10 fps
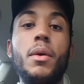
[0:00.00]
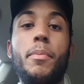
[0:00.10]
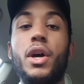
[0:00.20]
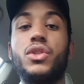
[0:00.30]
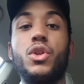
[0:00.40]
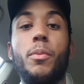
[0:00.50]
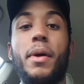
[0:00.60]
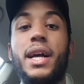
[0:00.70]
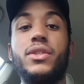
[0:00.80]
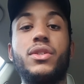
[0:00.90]
Personal
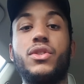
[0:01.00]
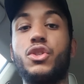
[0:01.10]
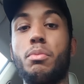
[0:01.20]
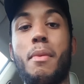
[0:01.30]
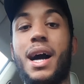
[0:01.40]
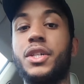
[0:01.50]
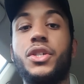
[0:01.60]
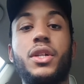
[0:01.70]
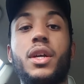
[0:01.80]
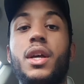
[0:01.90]
best
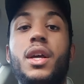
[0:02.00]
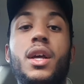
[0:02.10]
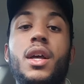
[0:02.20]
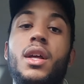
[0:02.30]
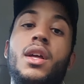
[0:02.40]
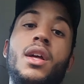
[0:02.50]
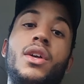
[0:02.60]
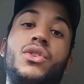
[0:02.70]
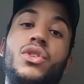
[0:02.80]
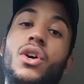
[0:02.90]
smashed.
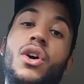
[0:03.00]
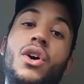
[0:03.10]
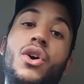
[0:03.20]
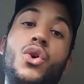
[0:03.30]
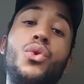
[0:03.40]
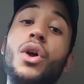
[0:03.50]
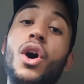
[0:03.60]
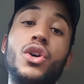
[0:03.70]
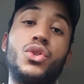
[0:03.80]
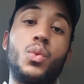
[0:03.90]
So who
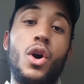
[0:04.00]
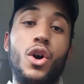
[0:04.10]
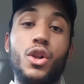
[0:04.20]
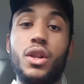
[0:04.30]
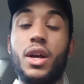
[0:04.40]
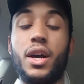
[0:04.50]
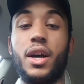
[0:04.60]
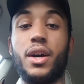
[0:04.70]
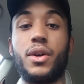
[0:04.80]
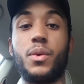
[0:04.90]
knows what'll
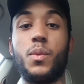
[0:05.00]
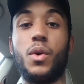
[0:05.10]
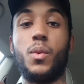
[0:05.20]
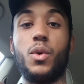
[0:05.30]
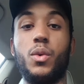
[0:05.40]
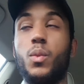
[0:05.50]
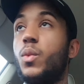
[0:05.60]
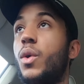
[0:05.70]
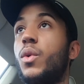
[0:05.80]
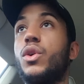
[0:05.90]
uh, what will
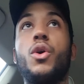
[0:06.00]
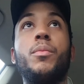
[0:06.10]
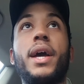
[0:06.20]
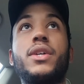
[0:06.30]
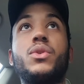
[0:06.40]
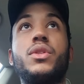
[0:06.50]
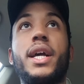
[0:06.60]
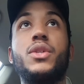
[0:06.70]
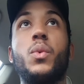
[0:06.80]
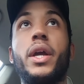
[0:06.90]
what will come next
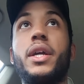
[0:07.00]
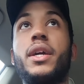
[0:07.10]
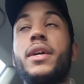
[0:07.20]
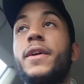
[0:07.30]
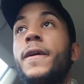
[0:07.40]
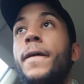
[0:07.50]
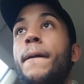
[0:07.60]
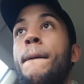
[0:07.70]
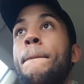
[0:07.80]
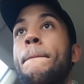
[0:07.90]
next week.
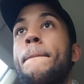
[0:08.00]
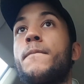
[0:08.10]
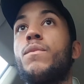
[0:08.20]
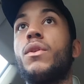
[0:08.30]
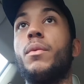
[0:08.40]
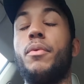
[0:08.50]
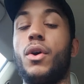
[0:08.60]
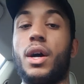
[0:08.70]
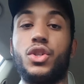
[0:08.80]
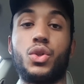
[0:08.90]

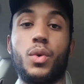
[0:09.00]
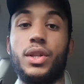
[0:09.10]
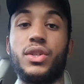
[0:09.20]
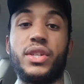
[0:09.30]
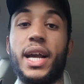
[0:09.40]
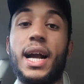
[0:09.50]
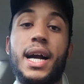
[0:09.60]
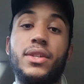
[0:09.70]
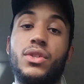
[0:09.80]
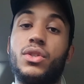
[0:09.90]
But I just wanted to say,
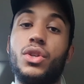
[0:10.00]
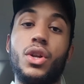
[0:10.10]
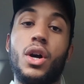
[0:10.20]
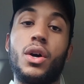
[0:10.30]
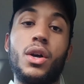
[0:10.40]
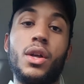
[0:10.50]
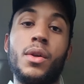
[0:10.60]
guys, you know,